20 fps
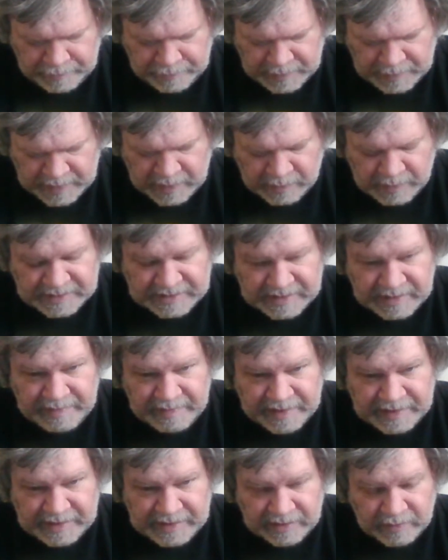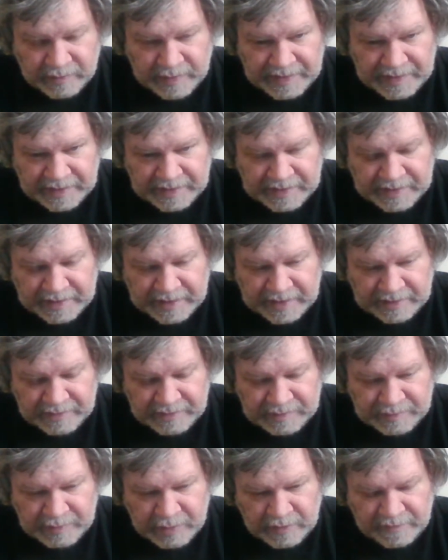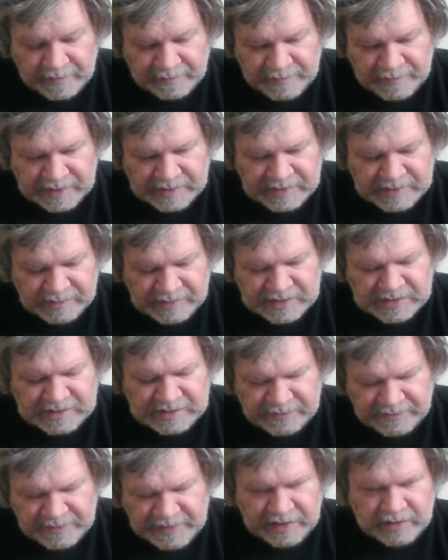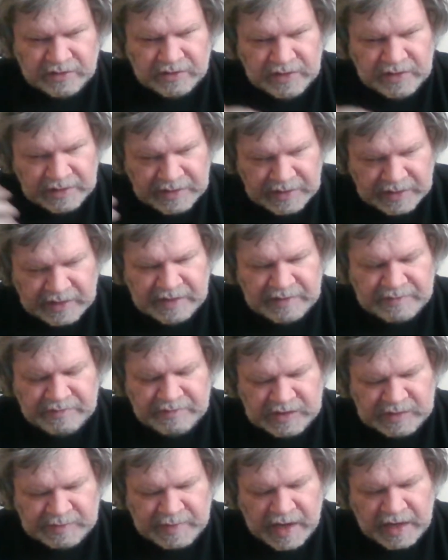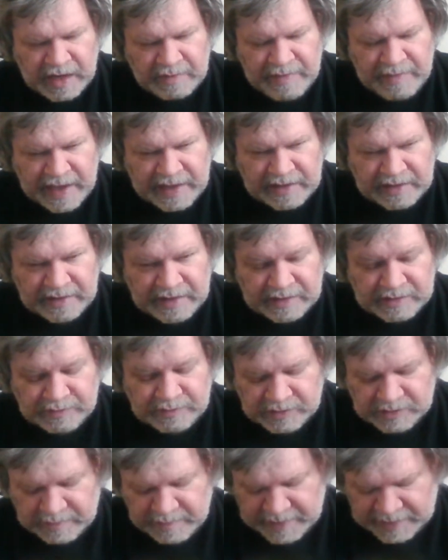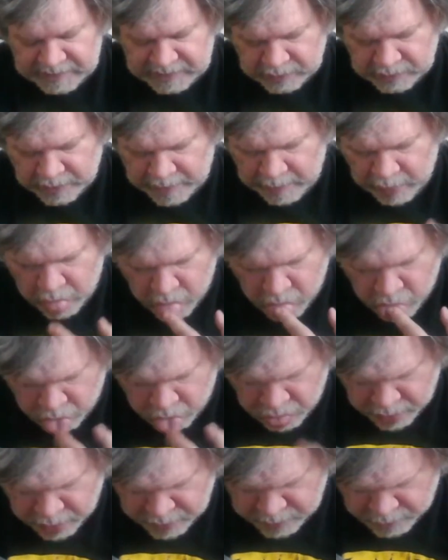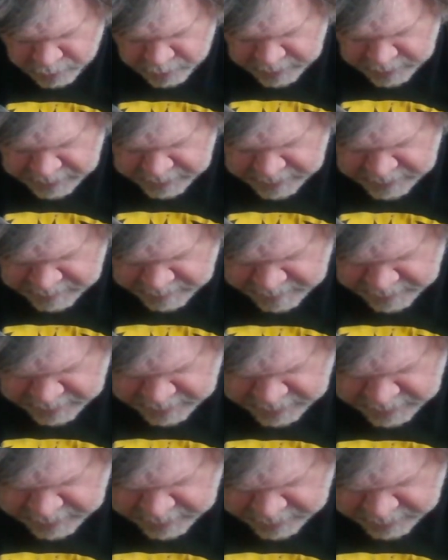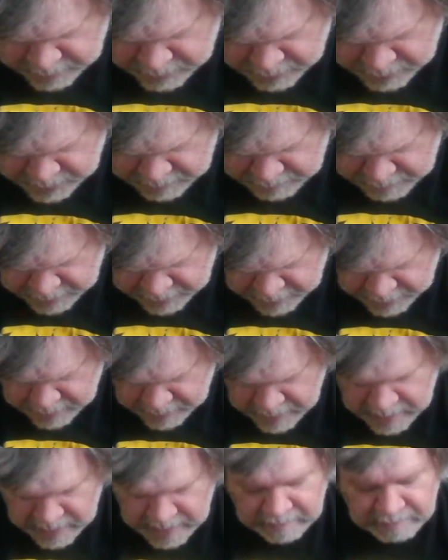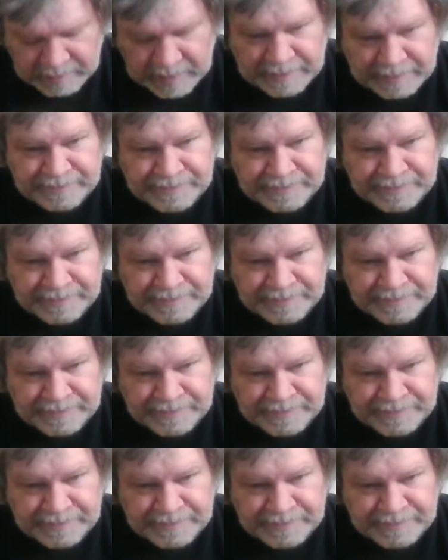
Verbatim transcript: it wasn't a big deal the way they did that. It was more of a, it was just a vehicle to get Spock back, and that was the main story. I don't know what this is in my hand. I about that, but